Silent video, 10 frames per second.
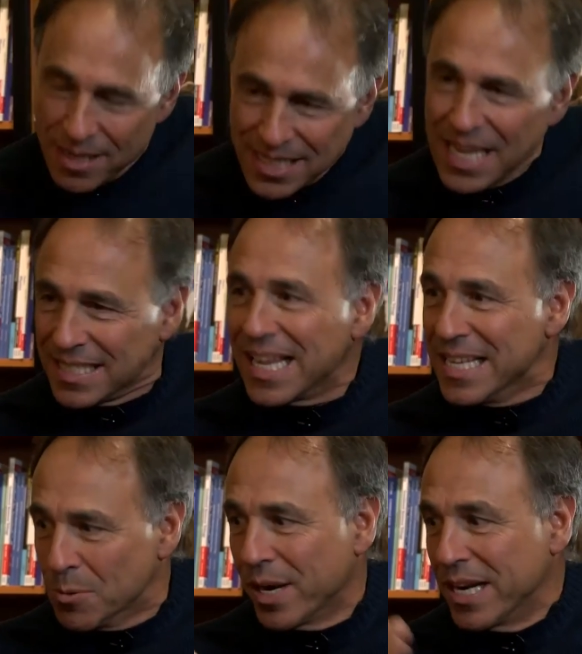a sense, that
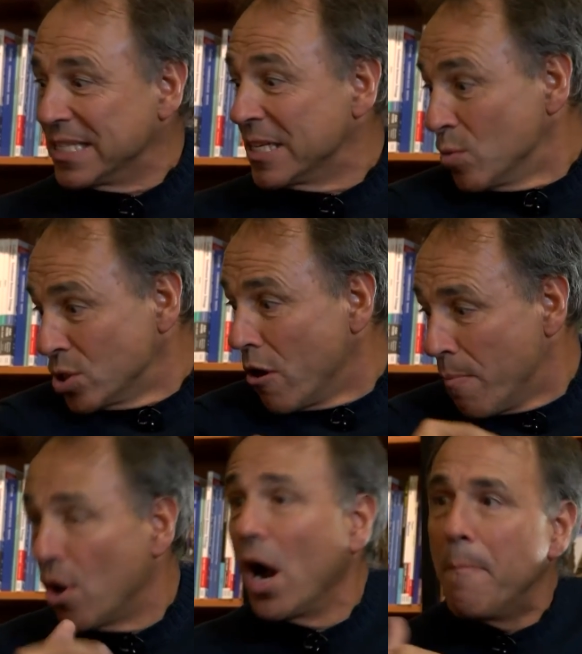is what it is. And it's also a
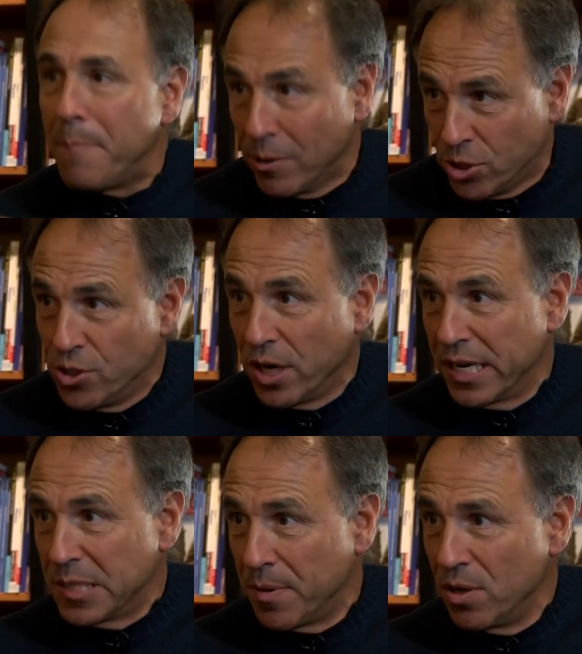book about
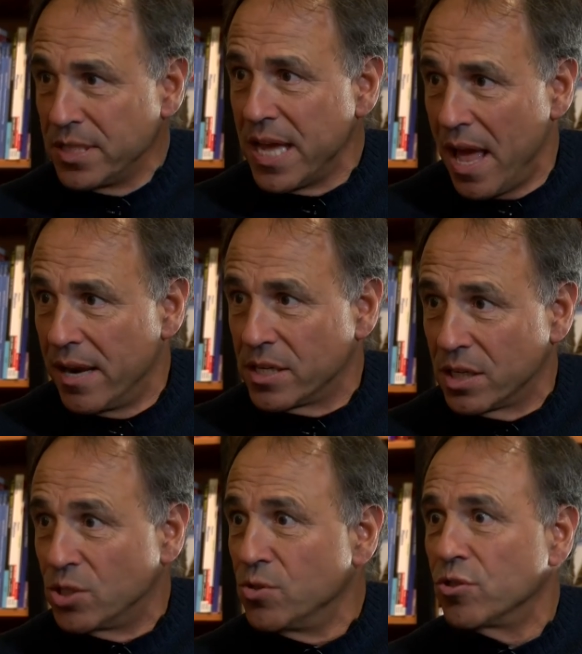whodunits because the
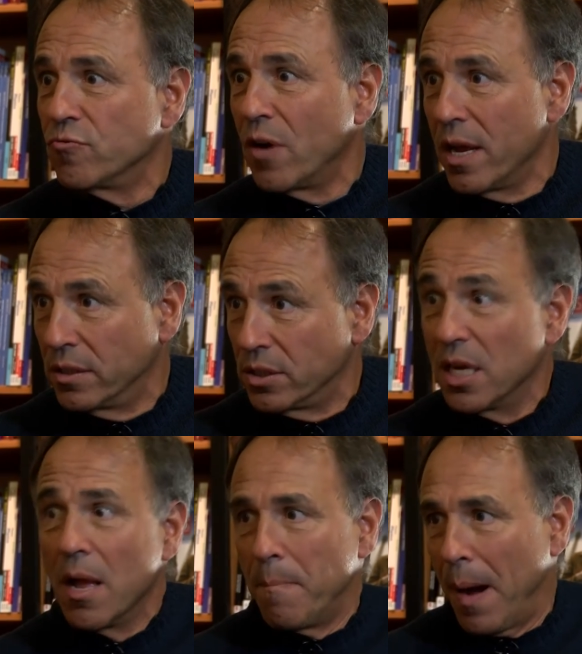editor, Susan Ryland,
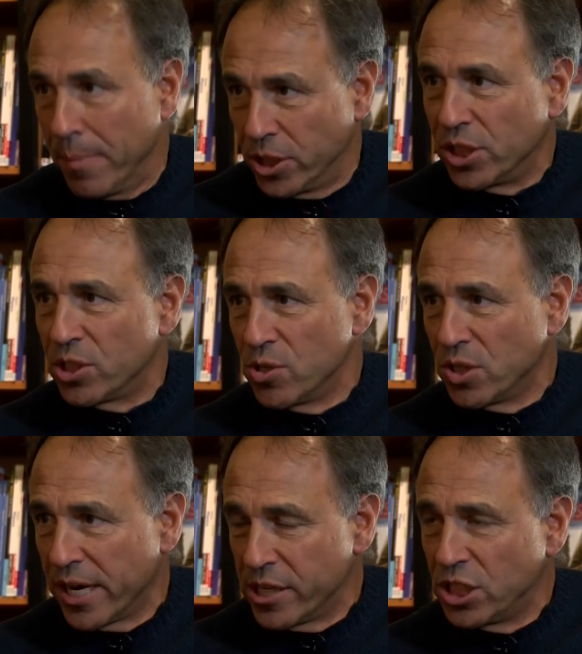publishes
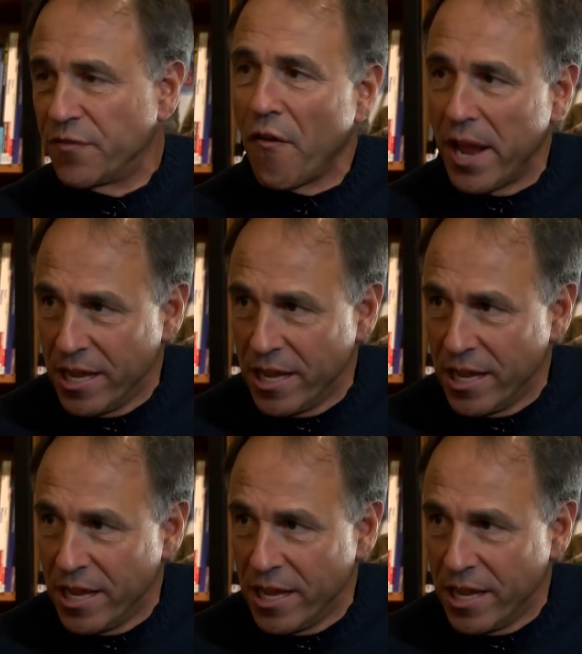whodunits. She's very